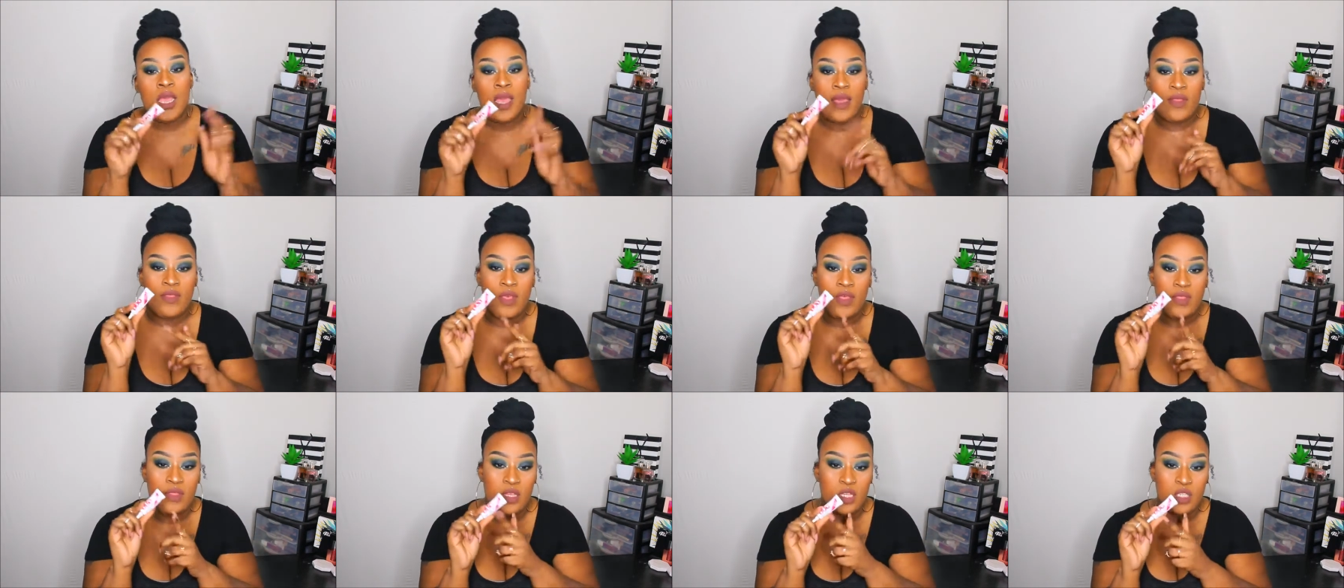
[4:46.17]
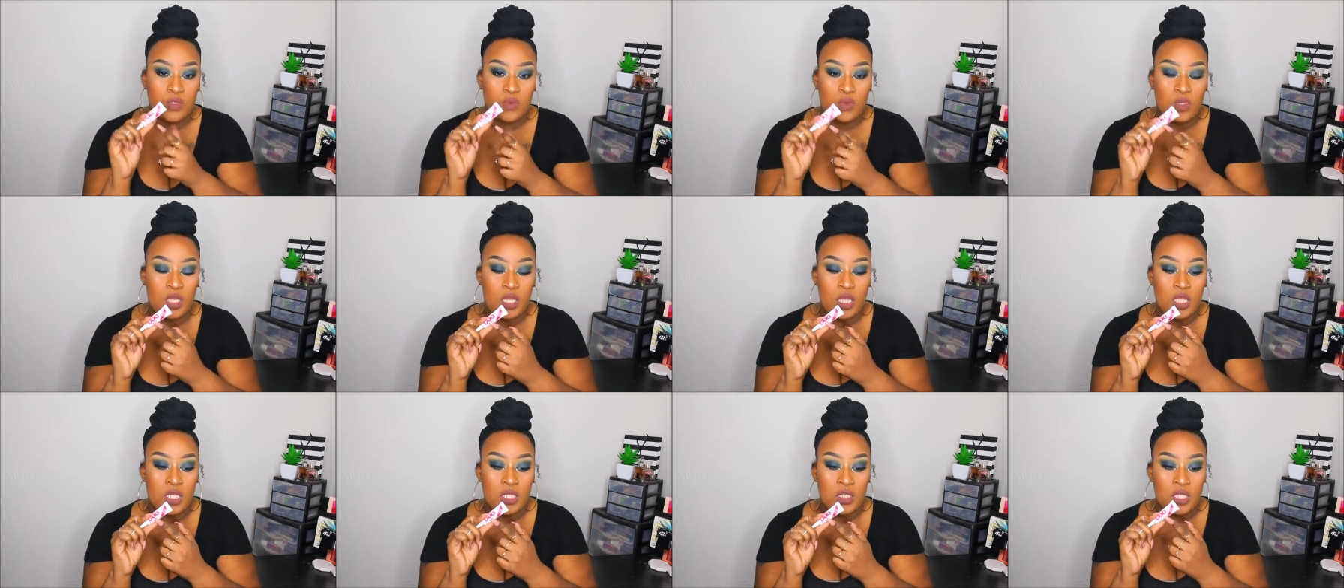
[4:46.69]
and then this
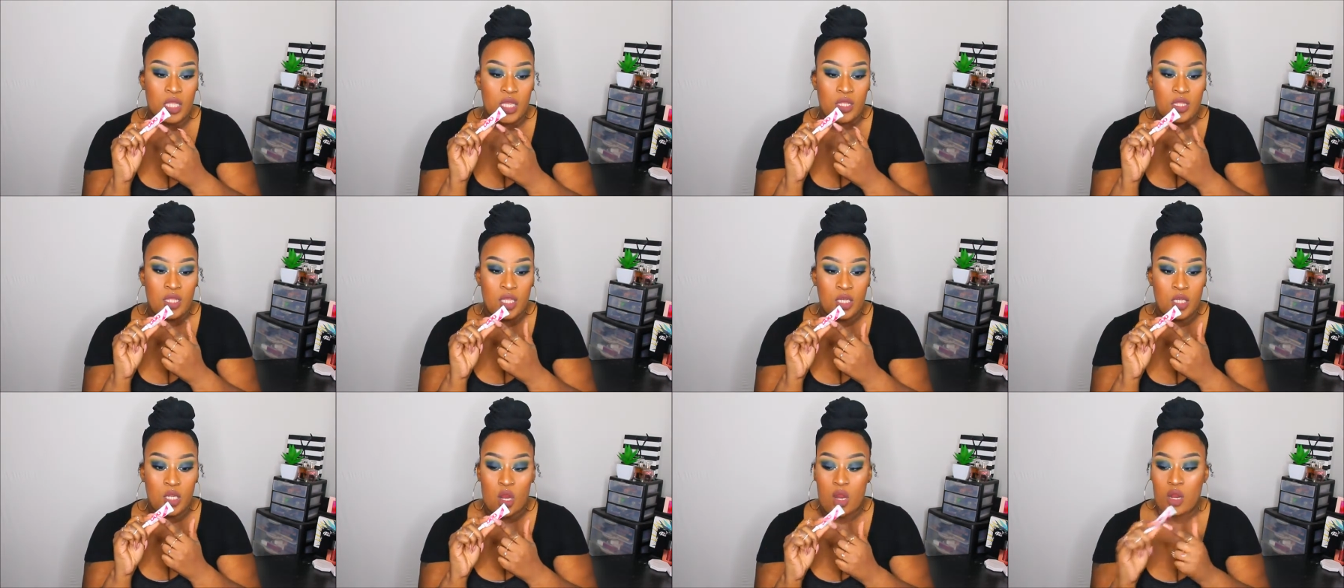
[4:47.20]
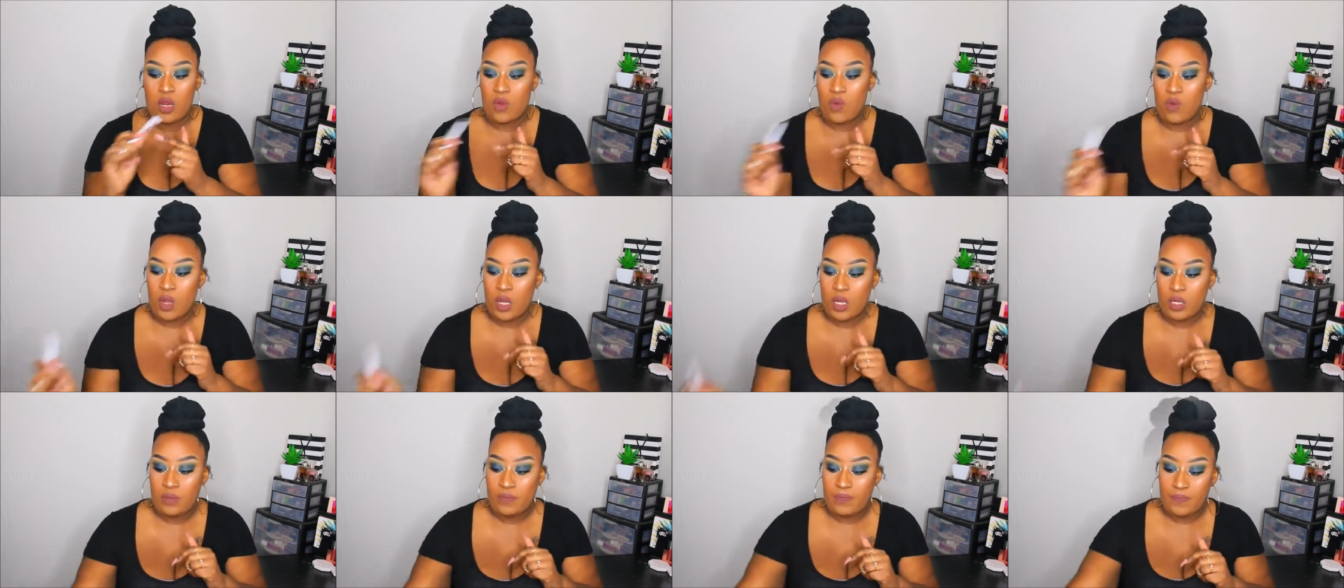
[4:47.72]
one is the dark
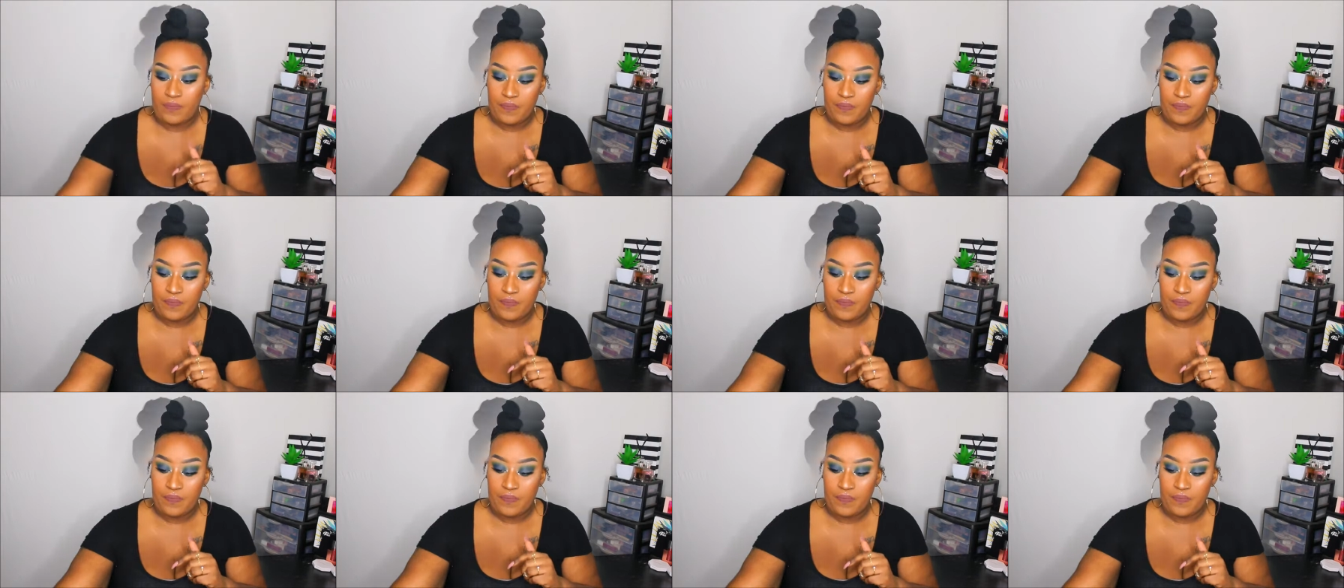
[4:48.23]
one